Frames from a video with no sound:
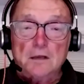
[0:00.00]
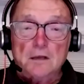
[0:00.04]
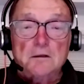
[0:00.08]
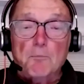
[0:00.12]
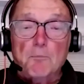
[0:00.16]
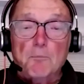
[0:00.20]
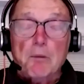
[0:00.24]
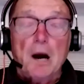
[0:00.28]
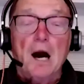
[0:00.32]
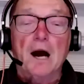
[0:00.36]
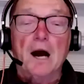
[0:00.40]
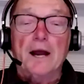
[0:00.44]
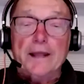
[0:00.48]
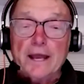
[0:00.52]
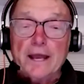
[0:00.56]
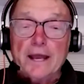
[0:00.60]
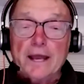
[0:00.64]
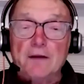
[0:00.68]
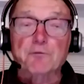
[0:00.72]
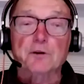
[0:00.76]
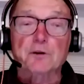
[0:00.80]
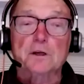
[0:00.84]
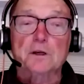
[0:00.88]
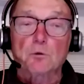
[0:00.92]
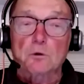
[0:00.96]
to buy
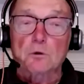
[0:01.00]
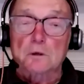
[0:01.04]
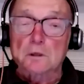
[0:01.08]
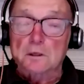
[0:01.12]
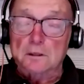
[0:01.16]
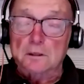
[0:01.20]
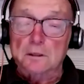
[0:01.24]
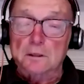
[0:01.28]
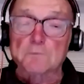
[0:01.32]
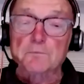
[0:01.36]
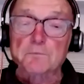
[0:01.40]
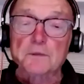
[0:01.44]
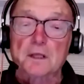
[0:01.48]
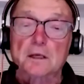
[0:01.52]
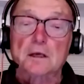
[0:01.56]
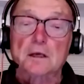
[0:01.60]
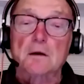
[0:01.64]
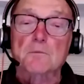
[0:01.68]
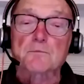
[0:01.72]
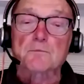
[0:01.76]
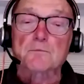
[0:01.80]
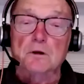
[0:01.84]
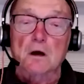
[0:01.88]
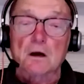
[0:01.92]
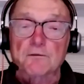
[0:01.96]
every one of them that
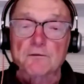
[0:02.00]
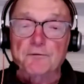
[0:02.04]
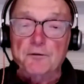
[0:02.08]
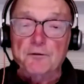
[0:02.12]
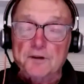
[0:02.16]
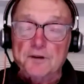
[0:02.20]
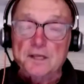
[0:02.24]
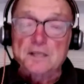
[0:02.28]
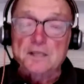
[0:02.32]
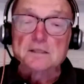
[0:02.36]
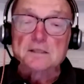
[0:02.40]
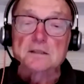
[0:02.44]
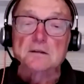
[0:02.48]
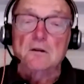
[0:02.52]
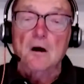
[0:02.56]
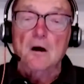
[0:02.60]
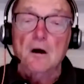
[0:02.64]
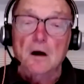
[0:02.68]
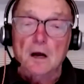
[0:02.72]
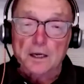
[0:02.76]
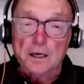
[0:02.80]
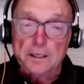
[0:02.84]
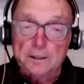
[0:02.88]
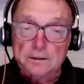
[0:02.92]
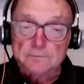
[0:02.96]
comes off of his
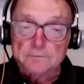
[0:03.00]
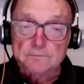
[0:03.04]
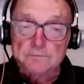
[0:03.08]
line.